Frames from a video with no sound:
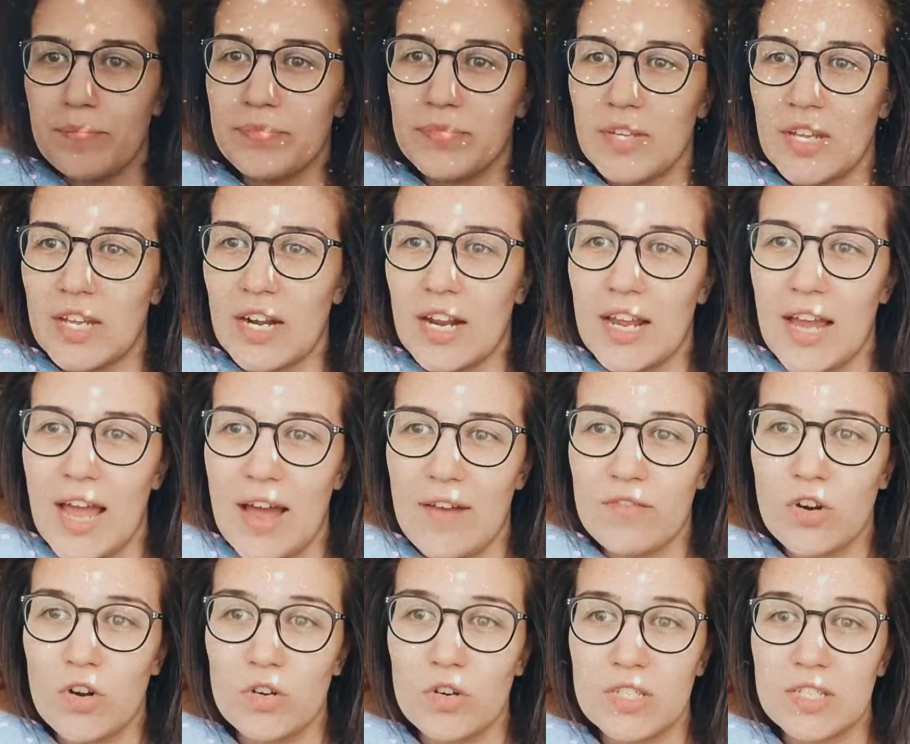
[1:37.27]
and I have
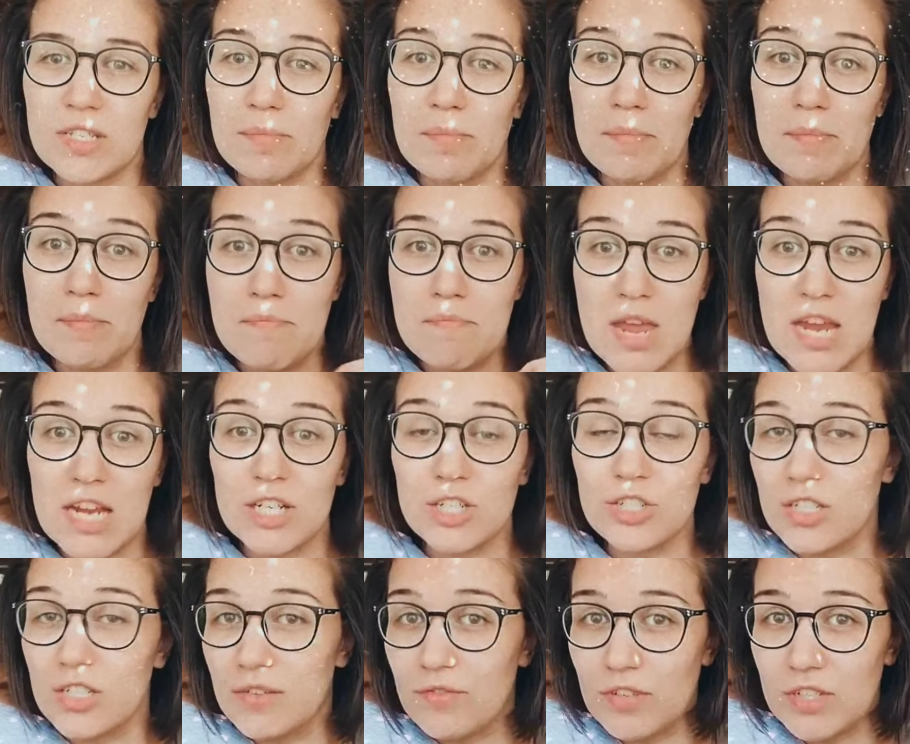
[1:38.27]
noticed a major
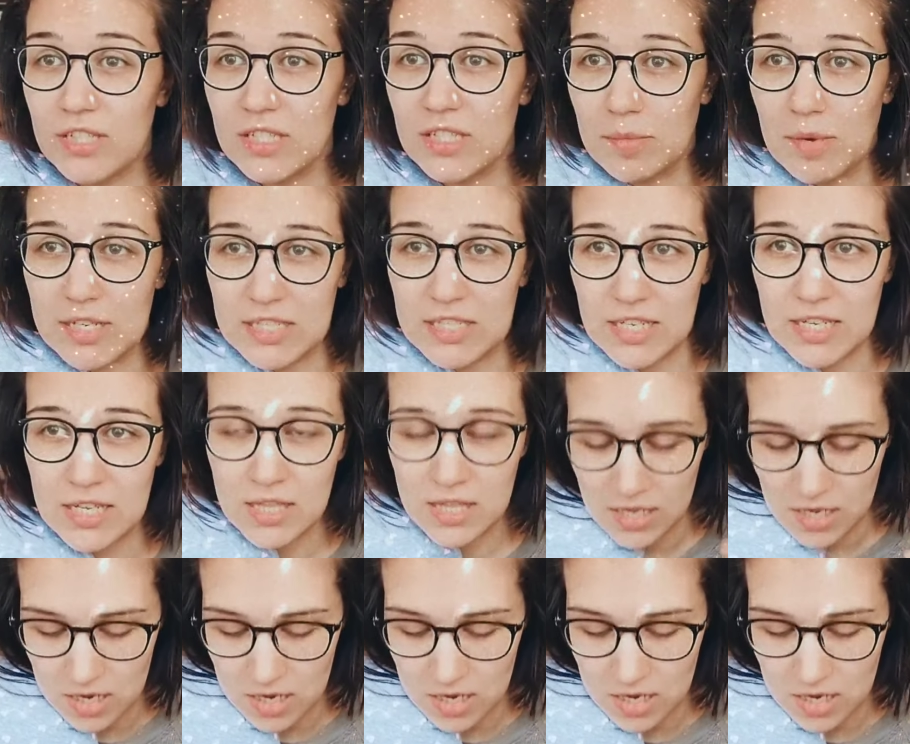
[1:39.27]
difference in my teeth.